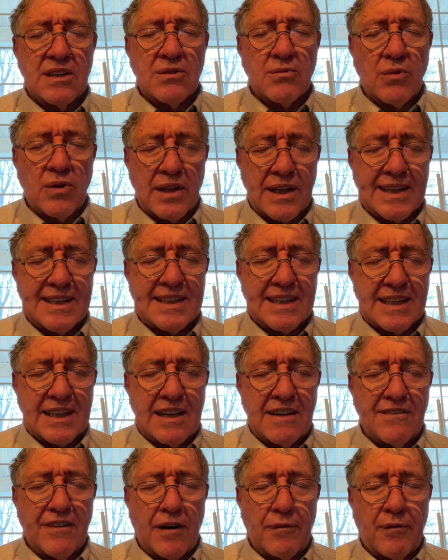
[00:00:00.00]
willing to
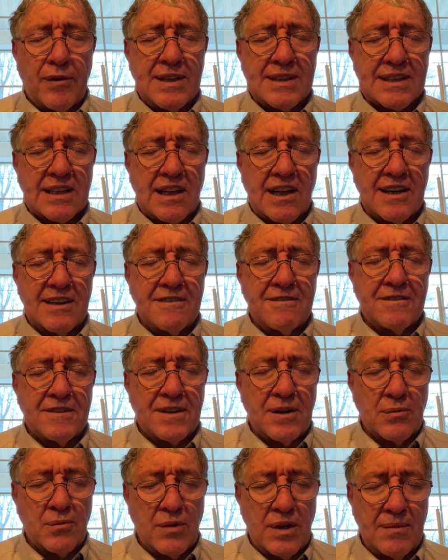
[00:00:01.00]
give up his life
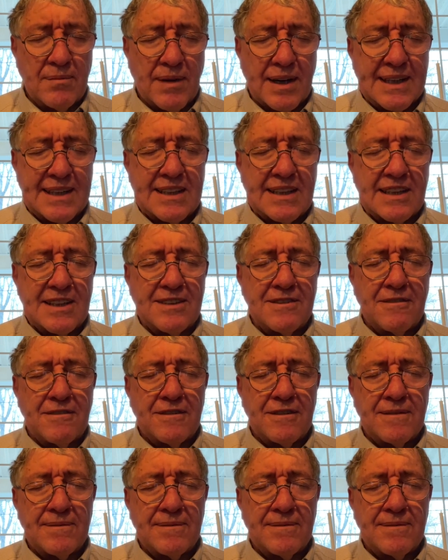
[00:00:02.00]
that we might live.